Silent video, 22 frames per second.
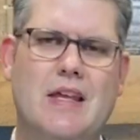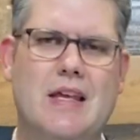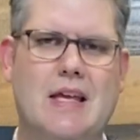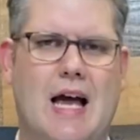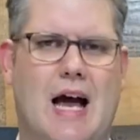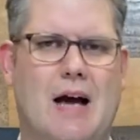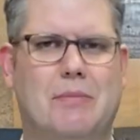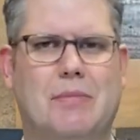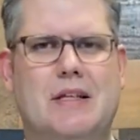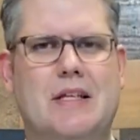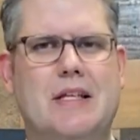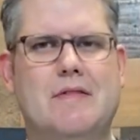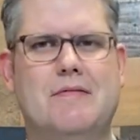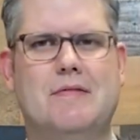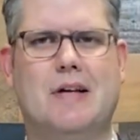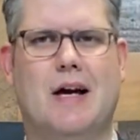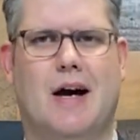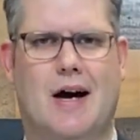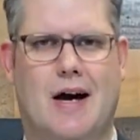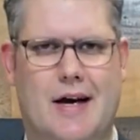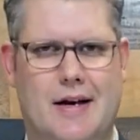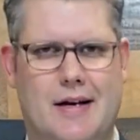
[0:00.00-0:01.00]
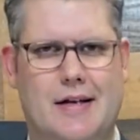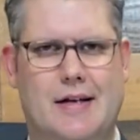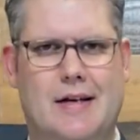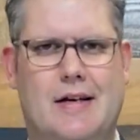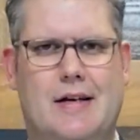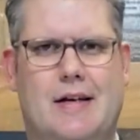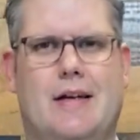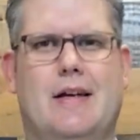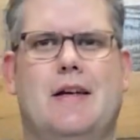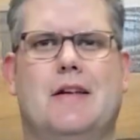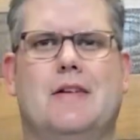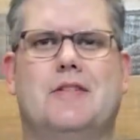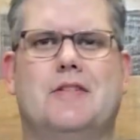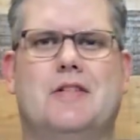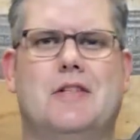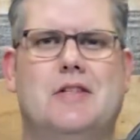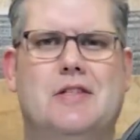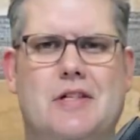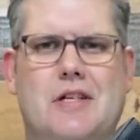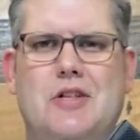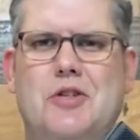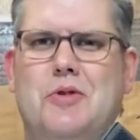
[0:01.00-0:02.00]
I believe God is
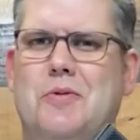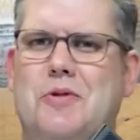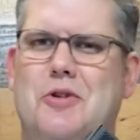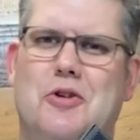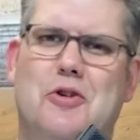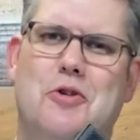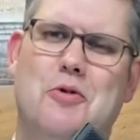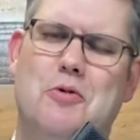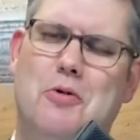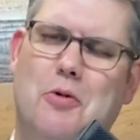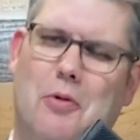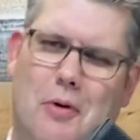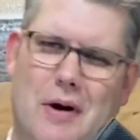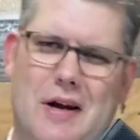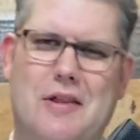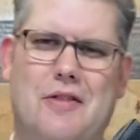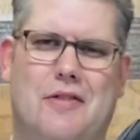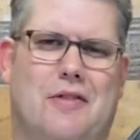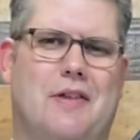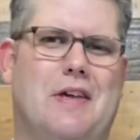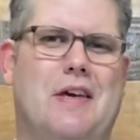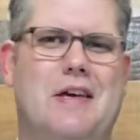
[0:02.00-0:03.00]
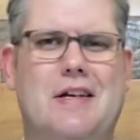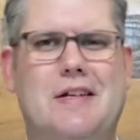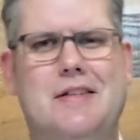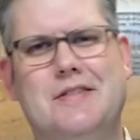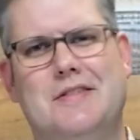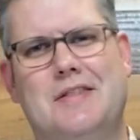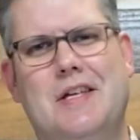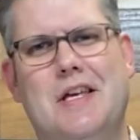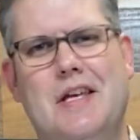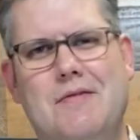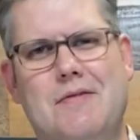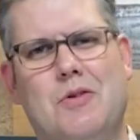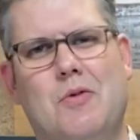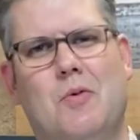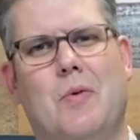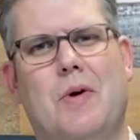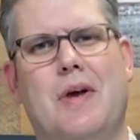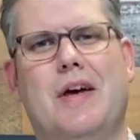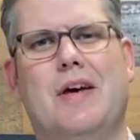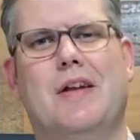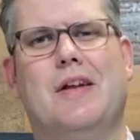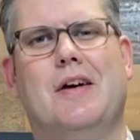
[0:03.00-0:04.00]
continuing to do great things even
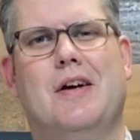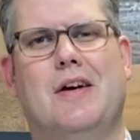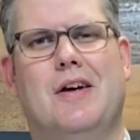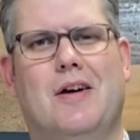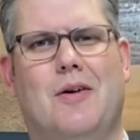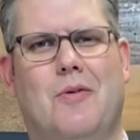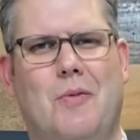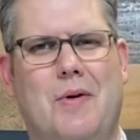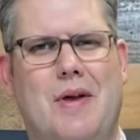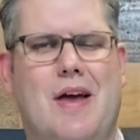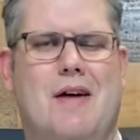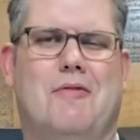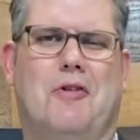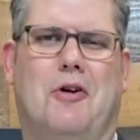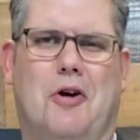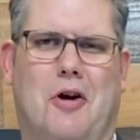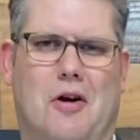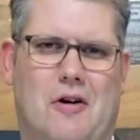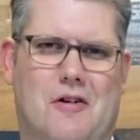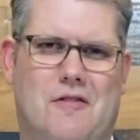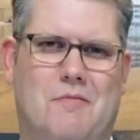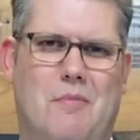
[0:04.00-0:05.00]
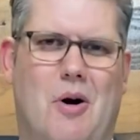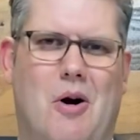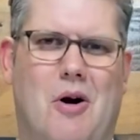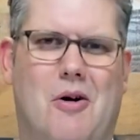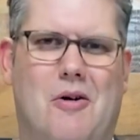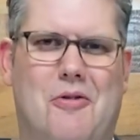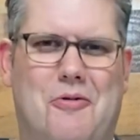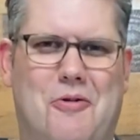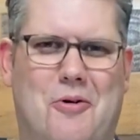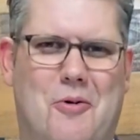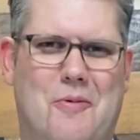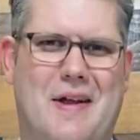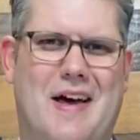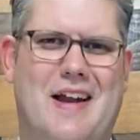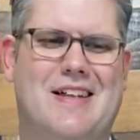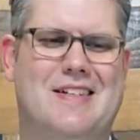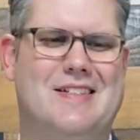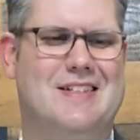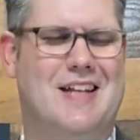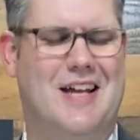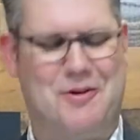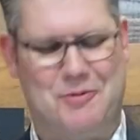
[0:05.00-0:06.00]
when we have a curveball thrown at
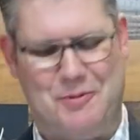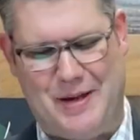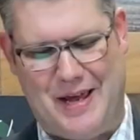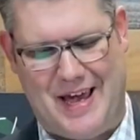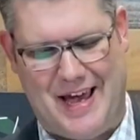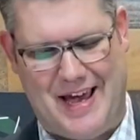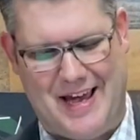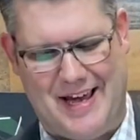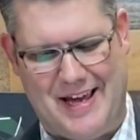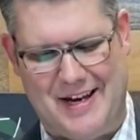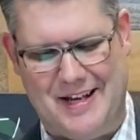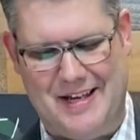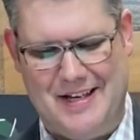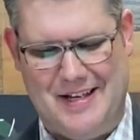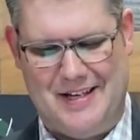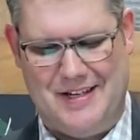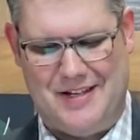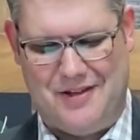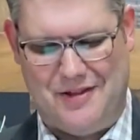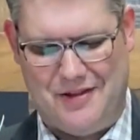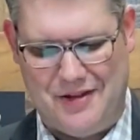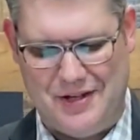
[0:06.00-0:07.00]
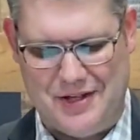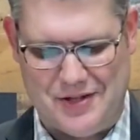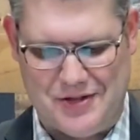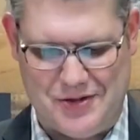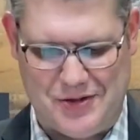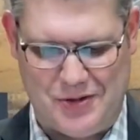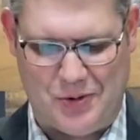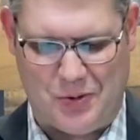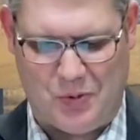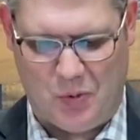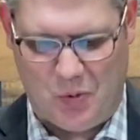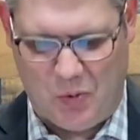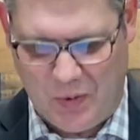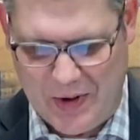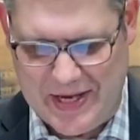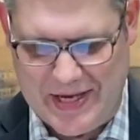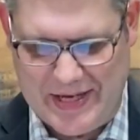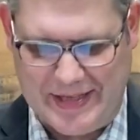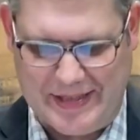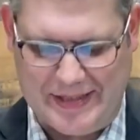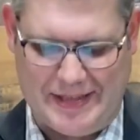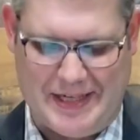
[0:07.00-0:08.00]
us like we had this
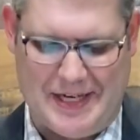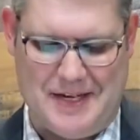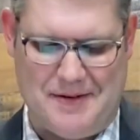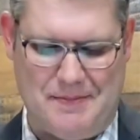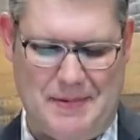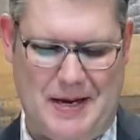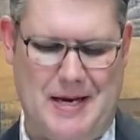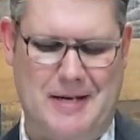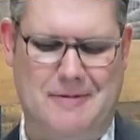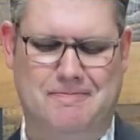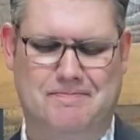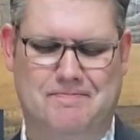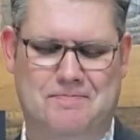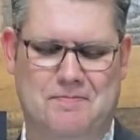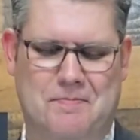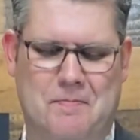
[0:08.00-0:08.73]
week. Amen.